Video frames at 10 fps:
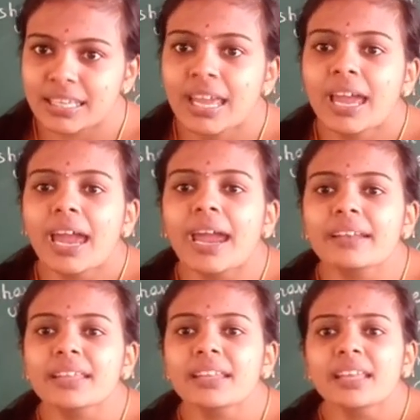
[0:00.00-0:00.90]
And
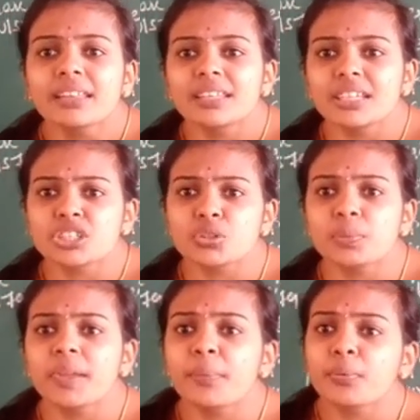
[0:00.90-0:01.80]
then there should be a
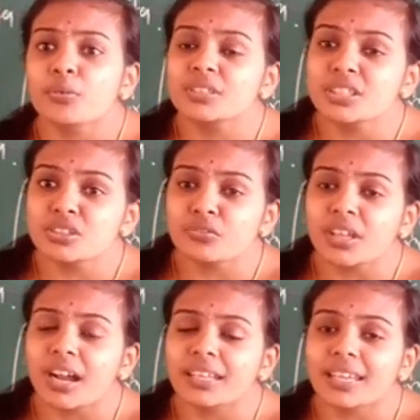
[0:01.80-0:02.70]
provisions of the
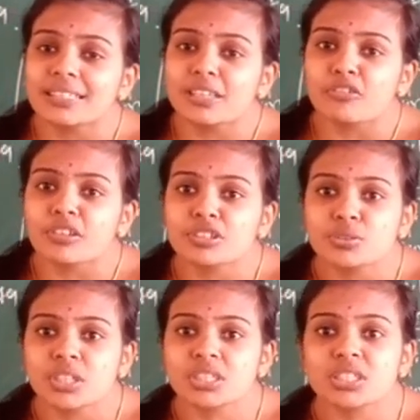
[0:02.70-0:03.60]
articles of
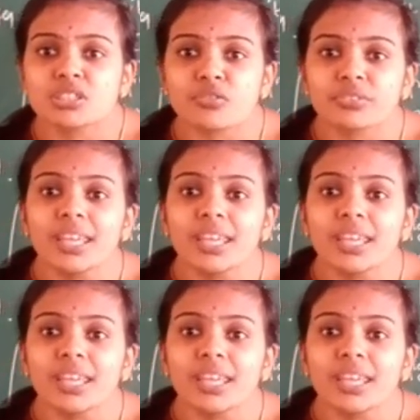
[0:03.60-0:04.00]
associations of the